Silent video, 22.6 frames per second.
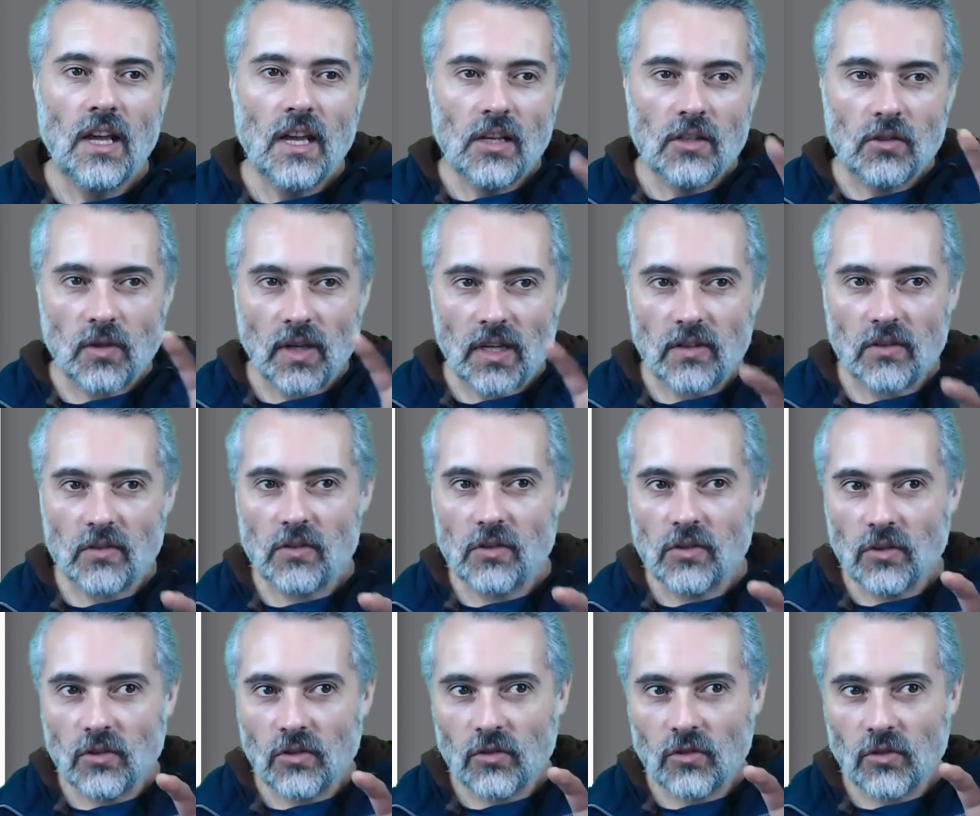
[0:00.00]
So I
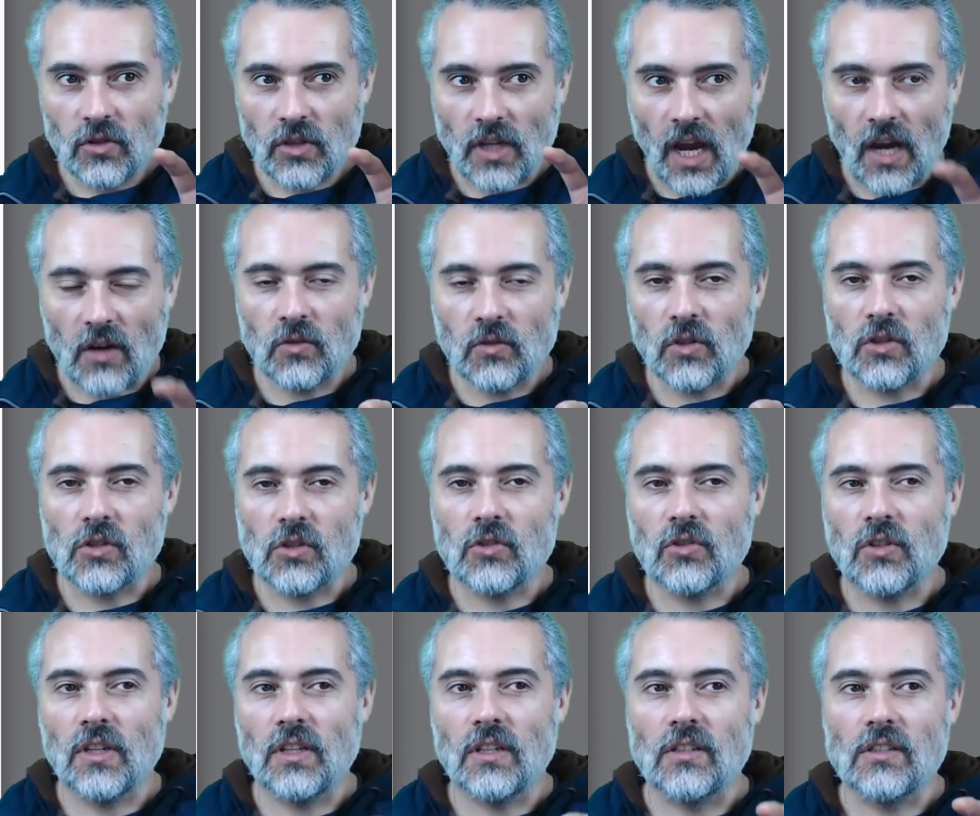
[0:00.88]
use
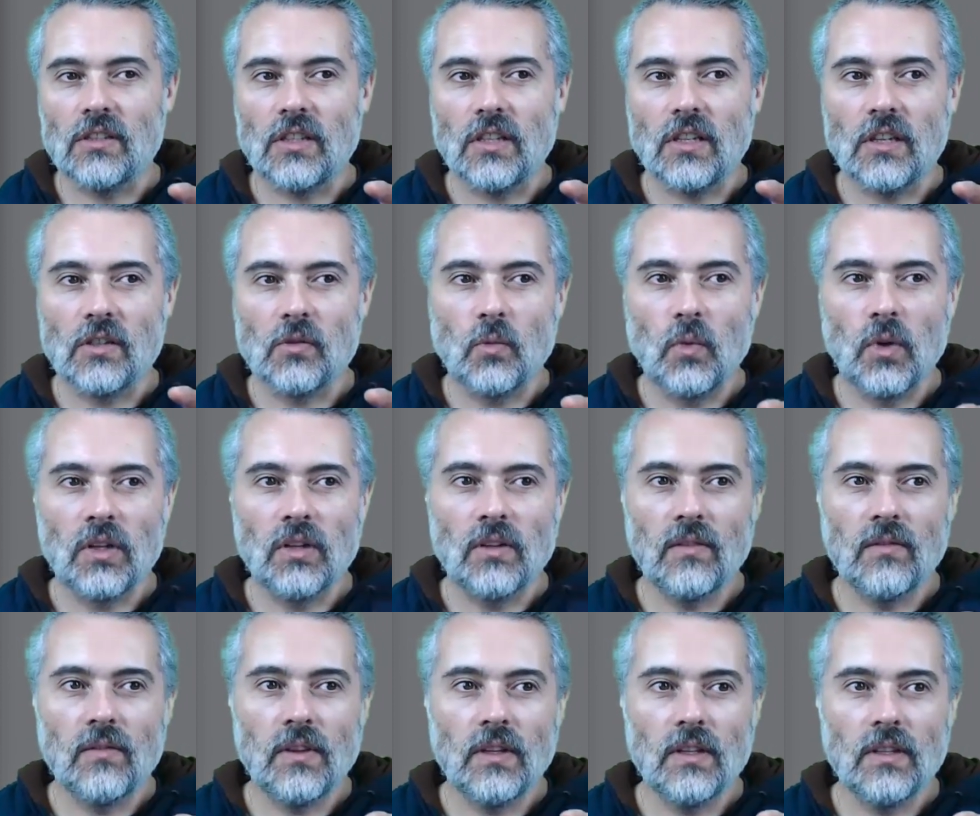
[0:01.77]
counterstrings as one
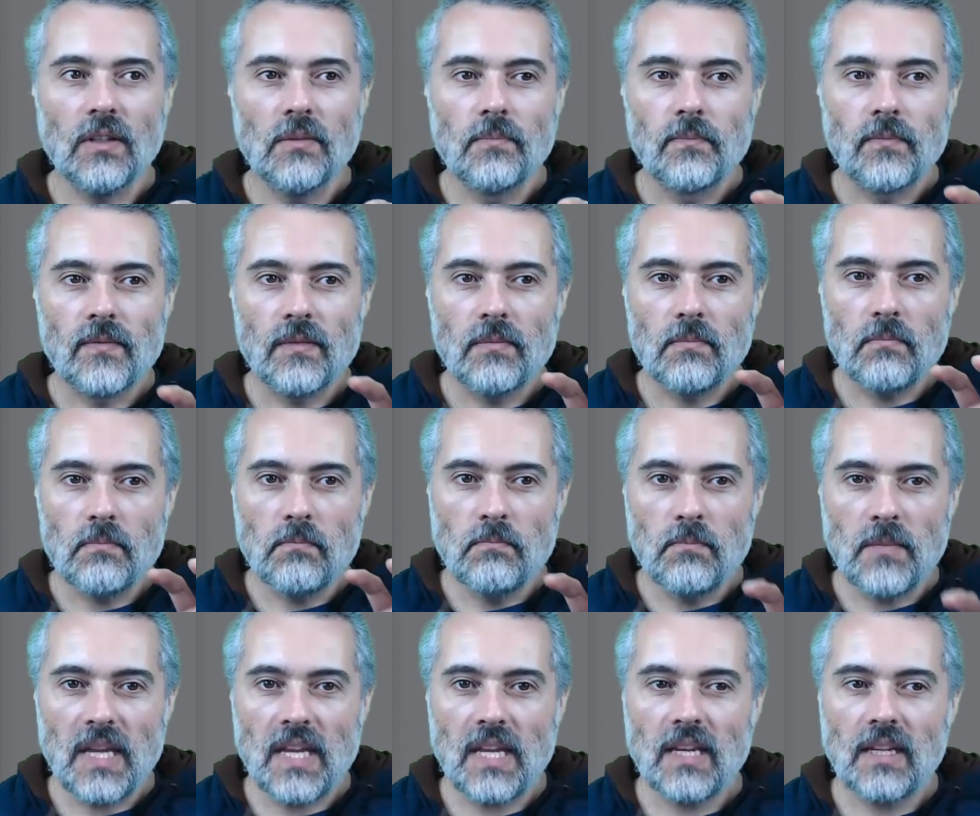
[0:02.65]
of the
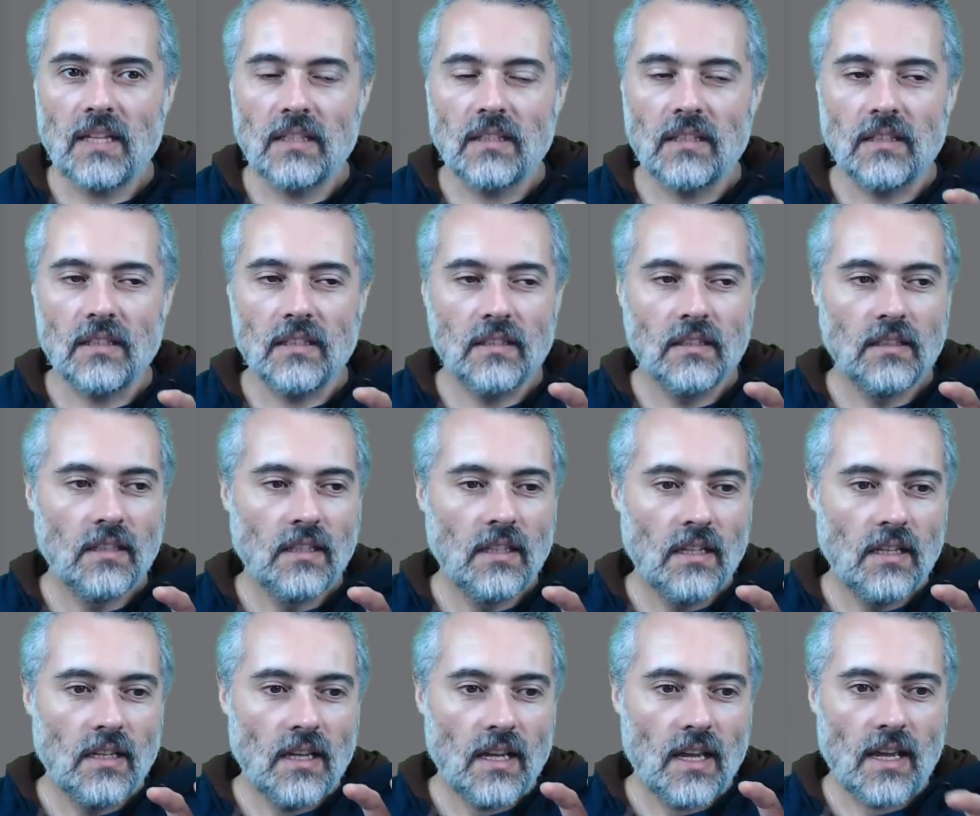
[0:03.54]
main
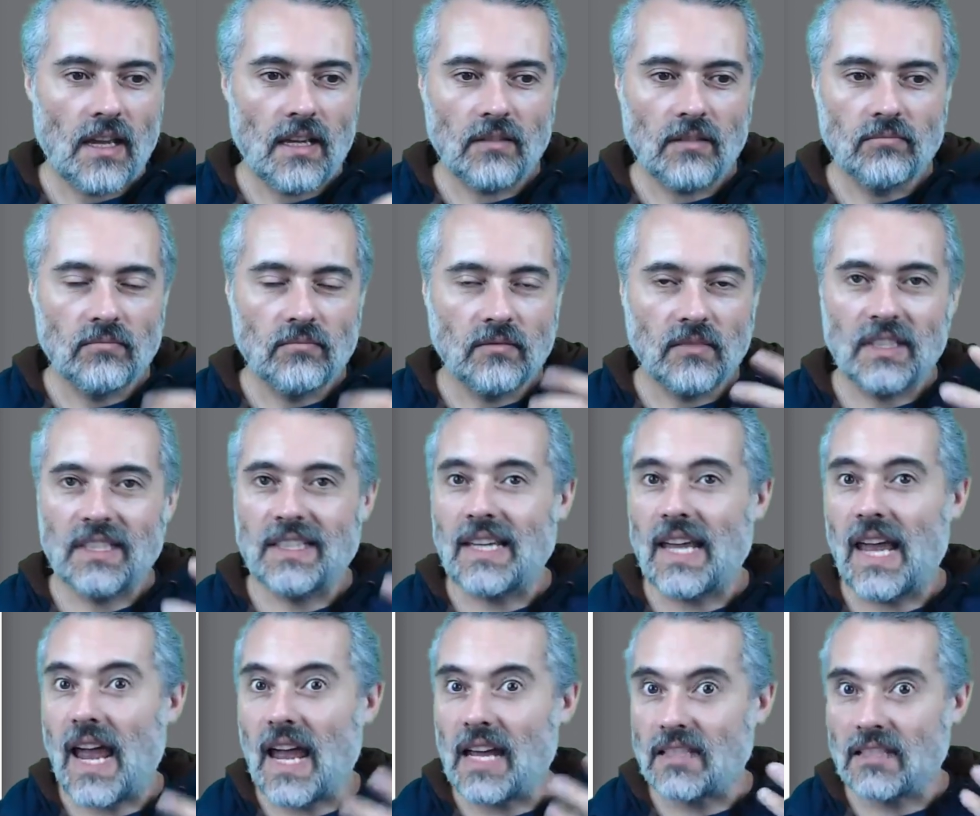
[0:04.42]
uh,
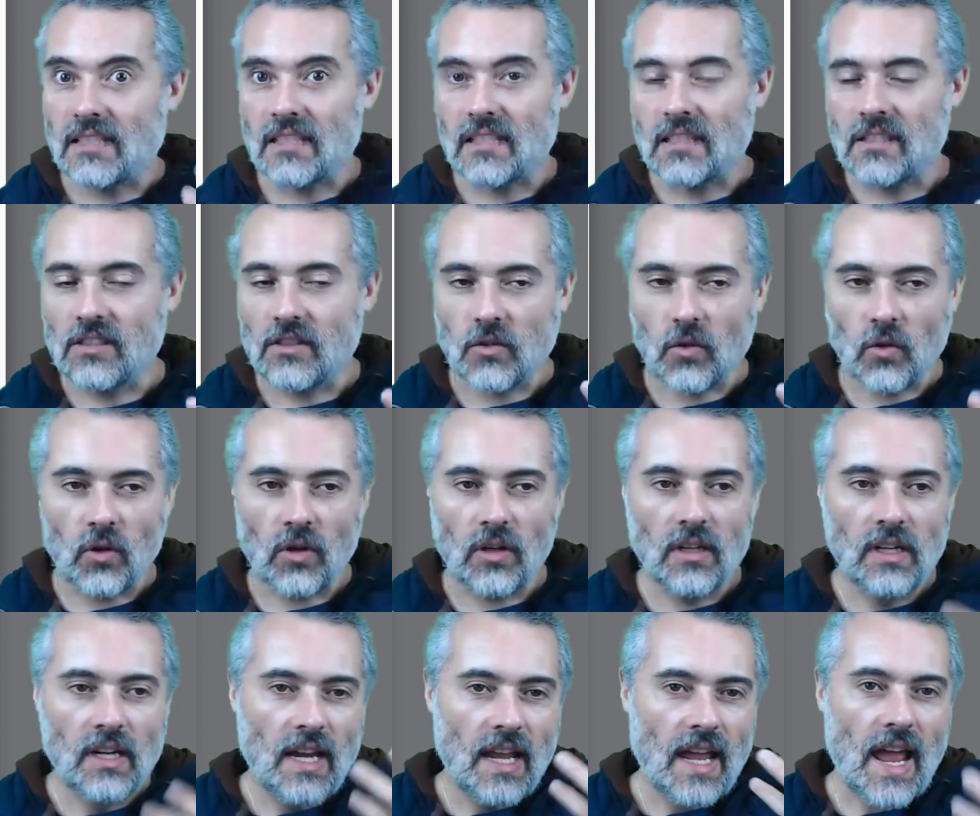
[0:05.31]
katas
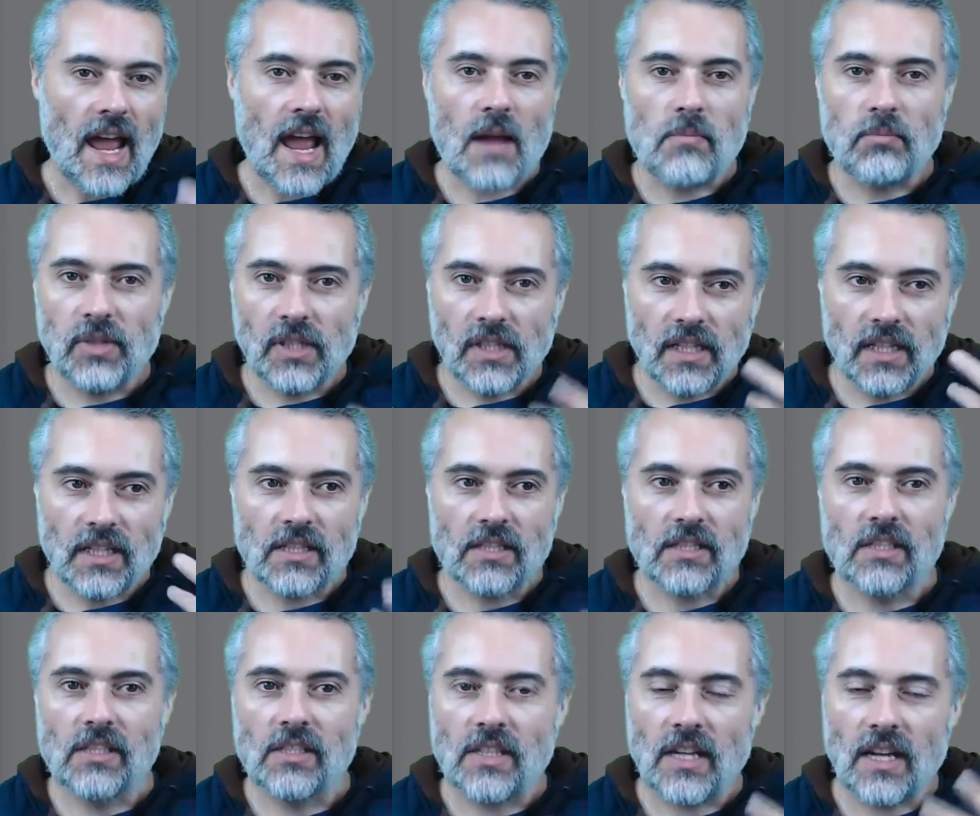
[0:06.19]
or
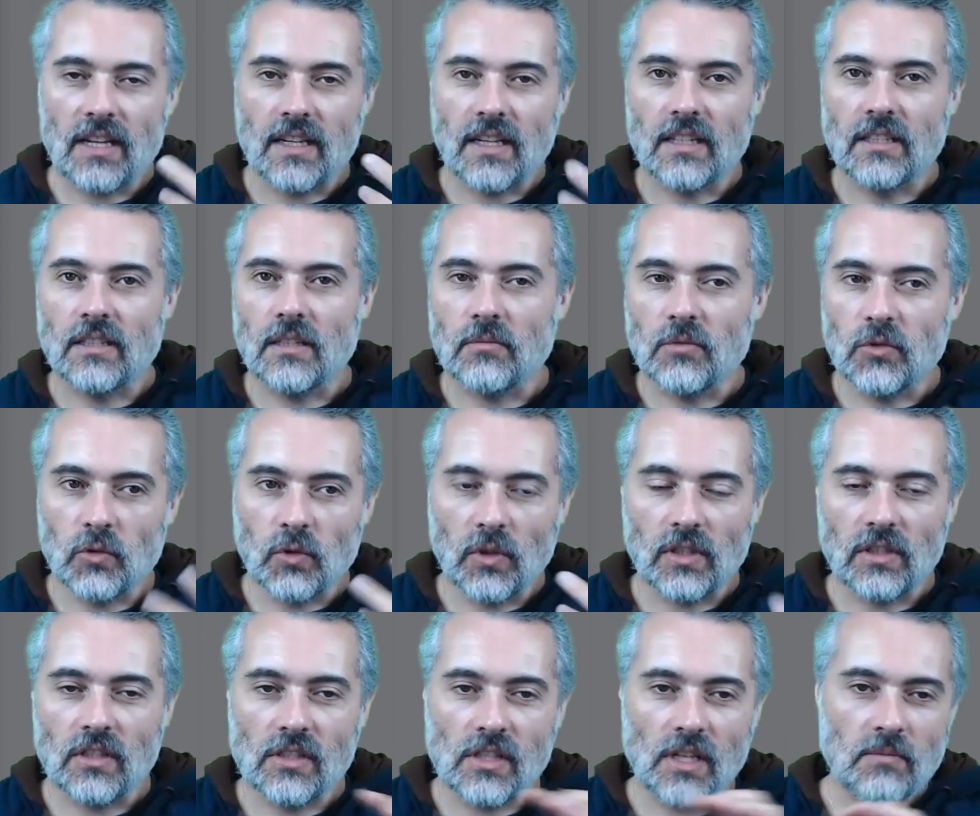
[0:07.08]
applications that I end up
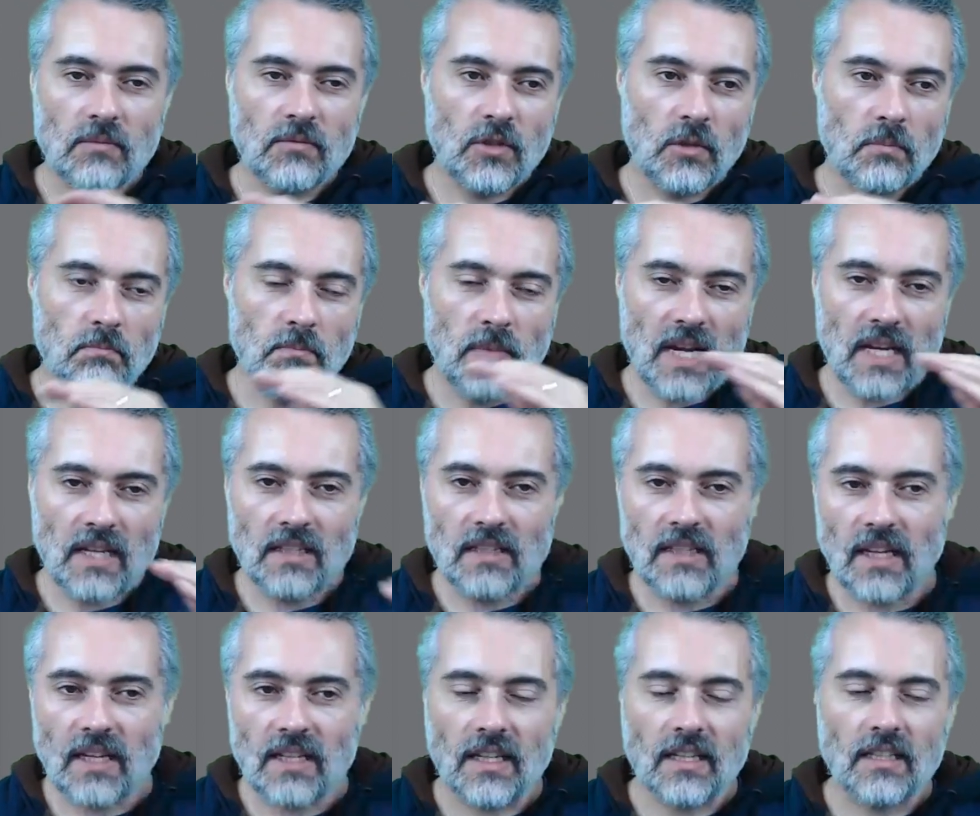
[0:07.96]
doing, the same domain
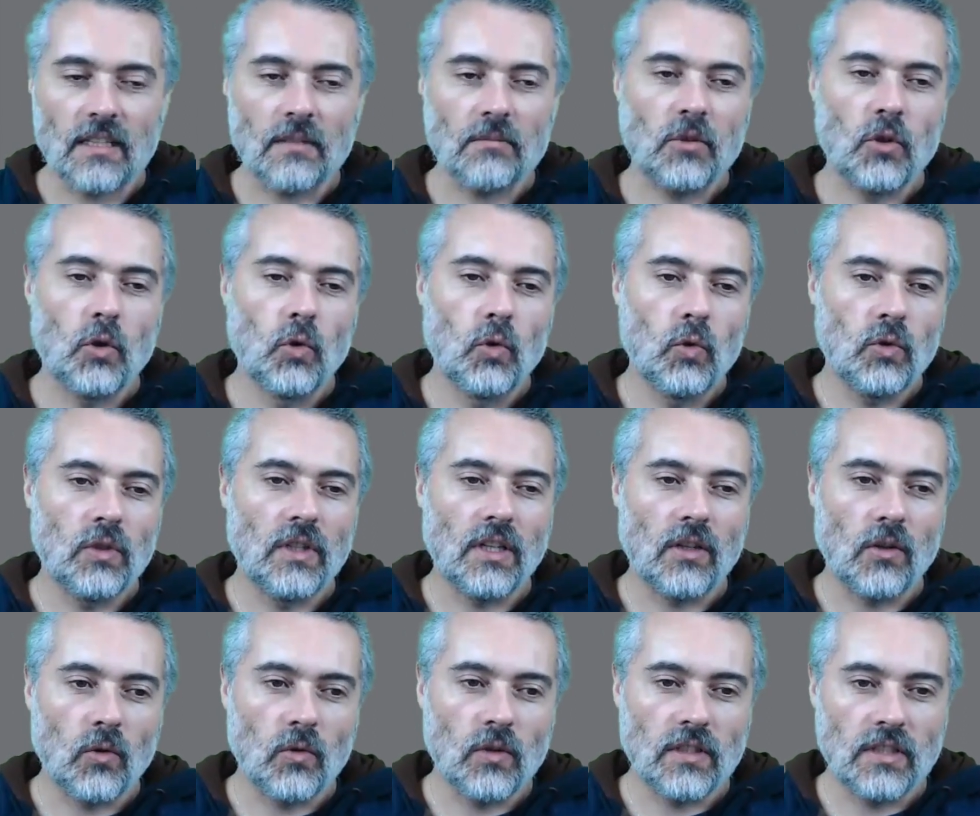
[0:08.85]
that I end up
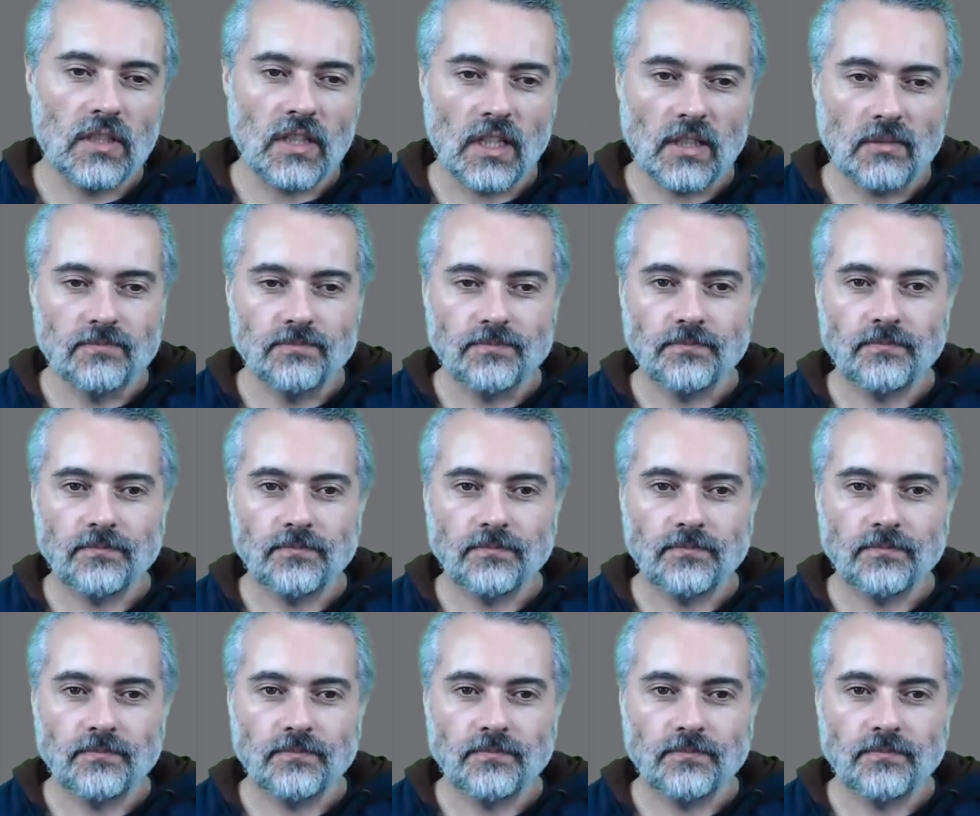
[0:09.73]
coding all the time.